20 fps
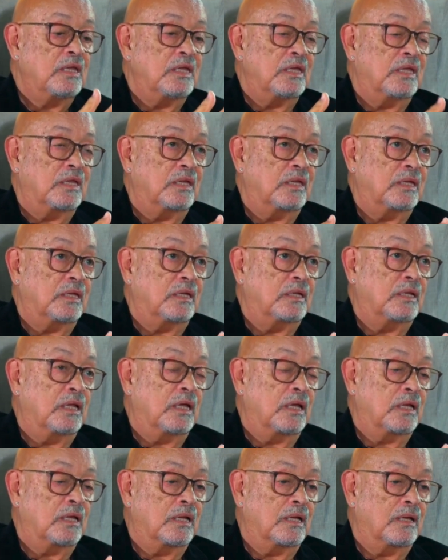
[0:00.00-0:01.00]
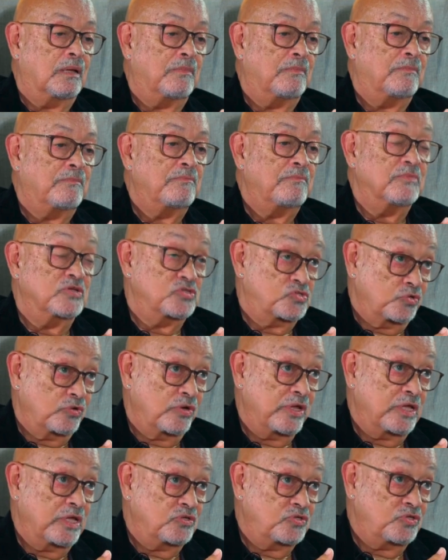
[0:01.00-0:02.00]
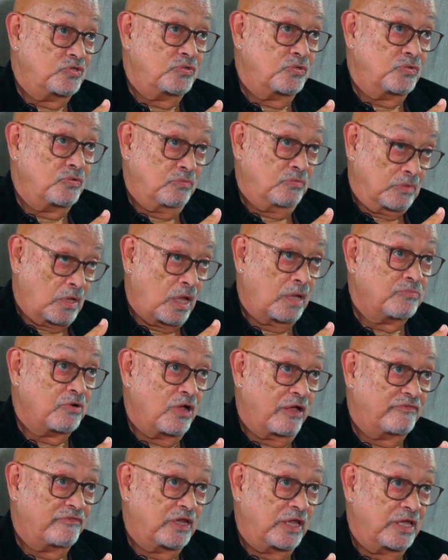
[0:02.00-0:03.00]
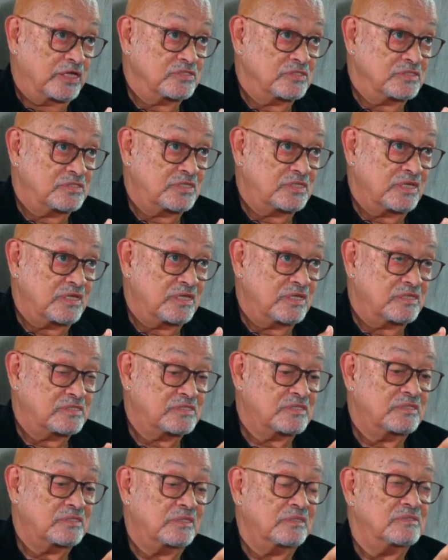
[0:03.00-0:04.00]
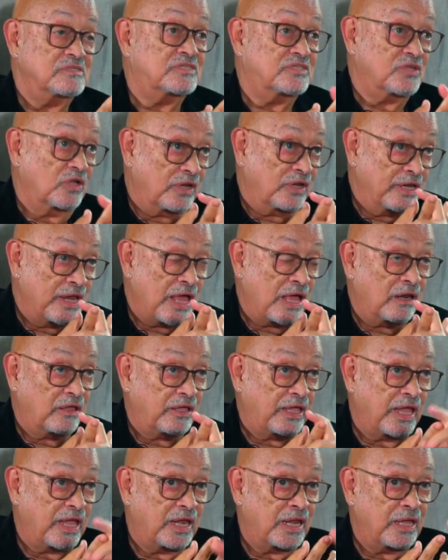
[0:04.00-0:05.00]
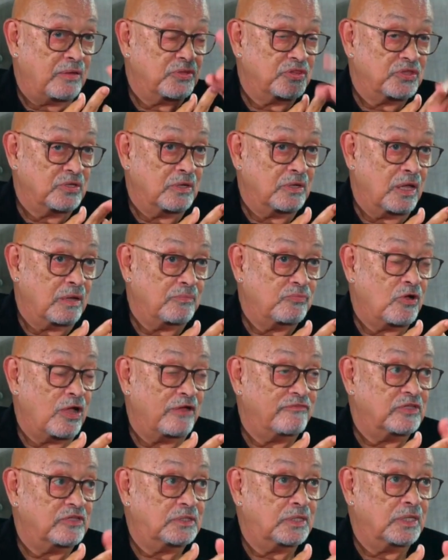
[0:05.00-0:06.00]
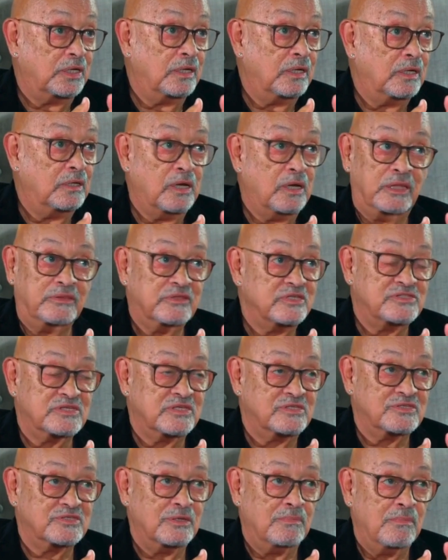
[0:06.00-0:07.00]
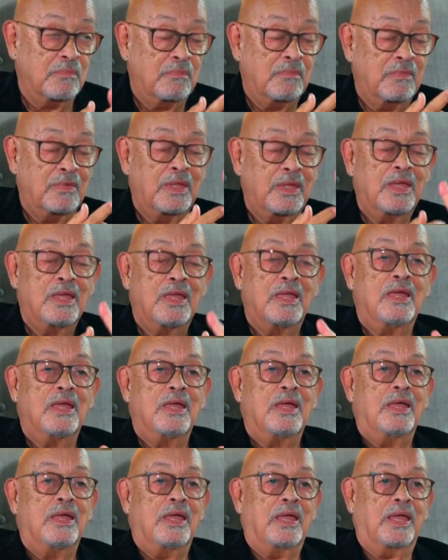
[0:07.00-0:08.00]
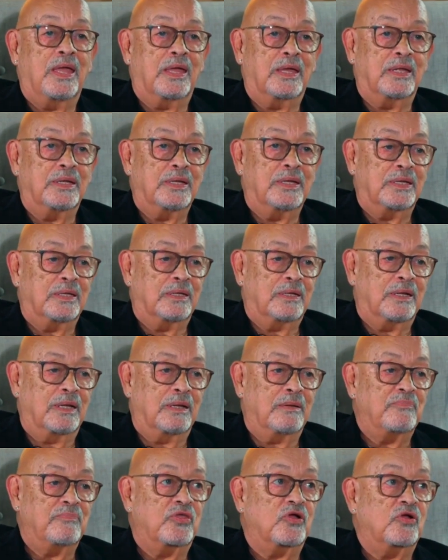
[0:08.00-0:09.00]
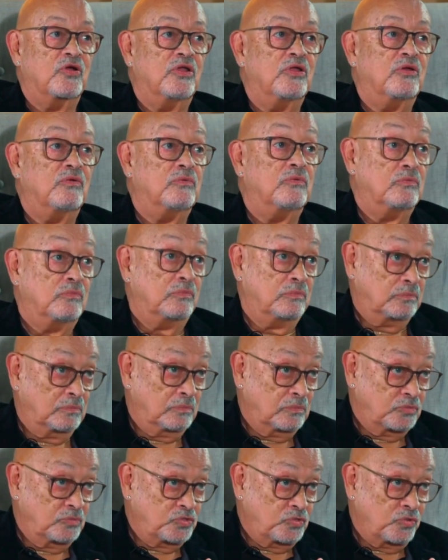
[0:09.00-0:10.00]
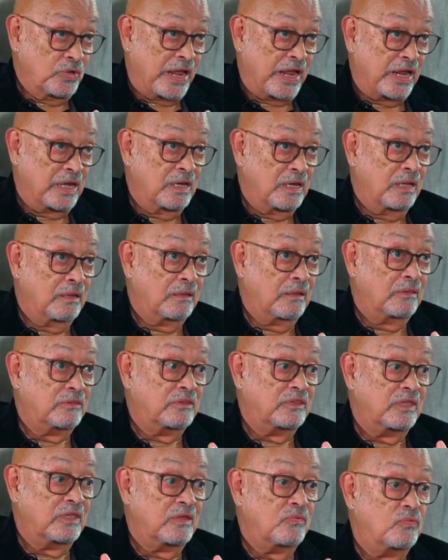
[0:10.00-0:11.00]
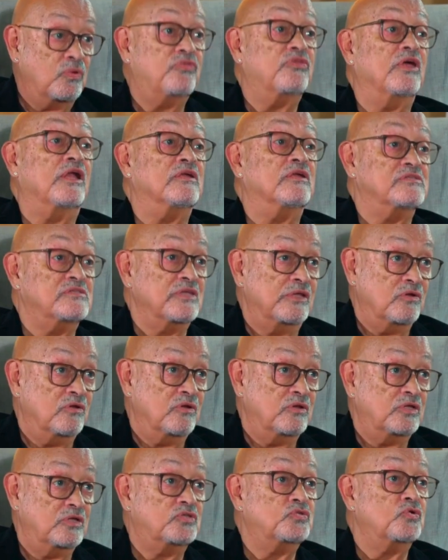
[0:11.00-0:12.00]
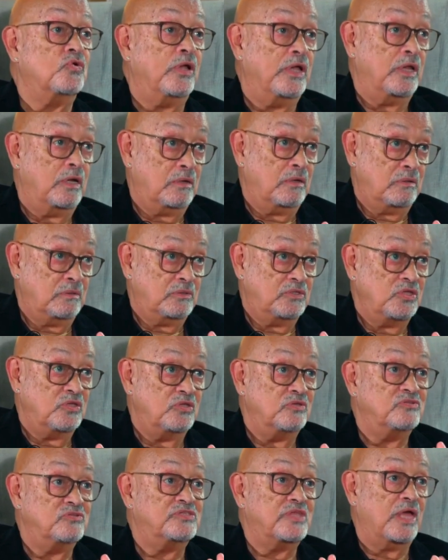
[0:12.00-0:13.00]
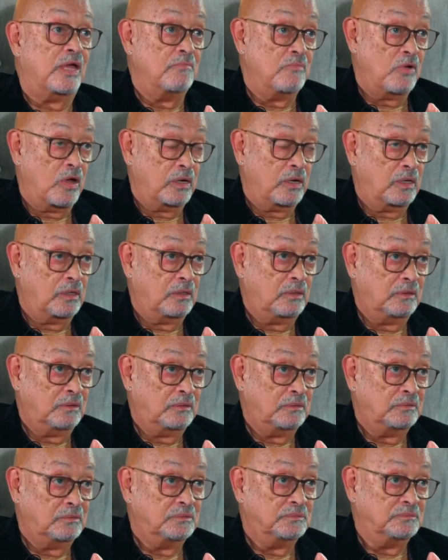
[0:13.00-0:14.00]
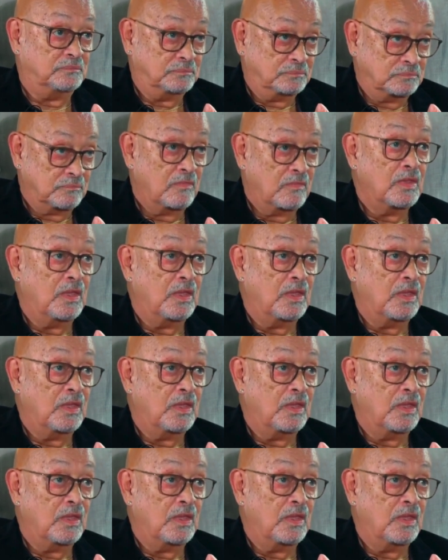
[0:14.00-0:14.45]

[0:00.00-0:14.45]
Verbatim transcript: in um, Missouri, in two nonprofit agencies. Oh, wow. Still in Allegheny with a nonprofit there, not yeah. the system. And um, they're going to train the Ruth Ellis Center in Detroit to use that model. Wow.